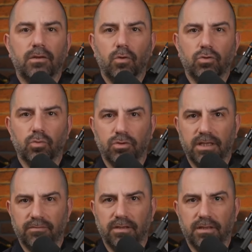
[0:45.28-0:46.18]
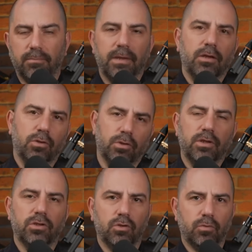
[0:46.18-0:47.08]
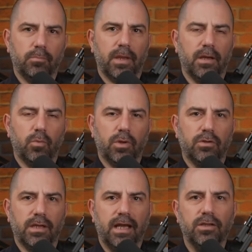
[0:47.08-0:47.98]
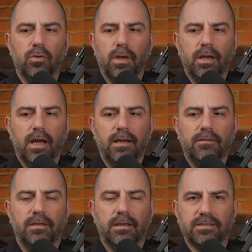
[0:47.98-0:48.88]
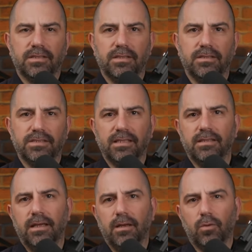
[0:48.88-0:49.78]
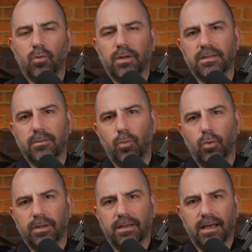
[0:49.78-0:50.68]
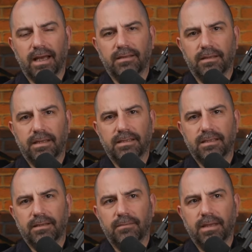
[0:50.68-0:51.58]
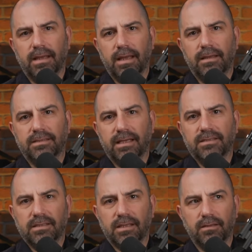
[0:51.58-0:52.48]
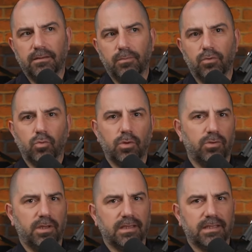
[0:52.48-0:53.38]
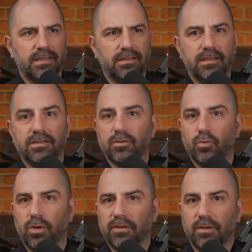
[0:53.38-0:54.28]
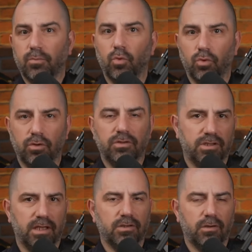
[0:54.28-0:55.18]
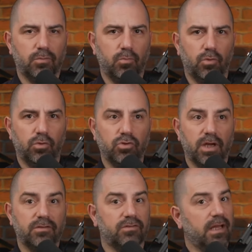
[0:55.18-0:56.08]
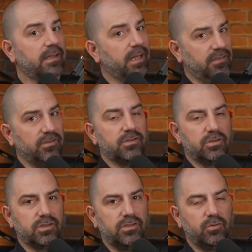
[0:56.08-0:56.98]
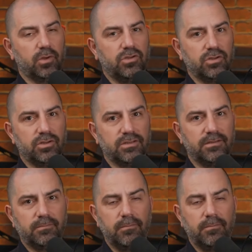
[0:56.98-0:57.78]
those will definitely be included too. But what do they add to our lives? Is it a necessity or is it more than that? Is it a necessity? Do we really need this or even more? Together, we will try to find answers to these questions.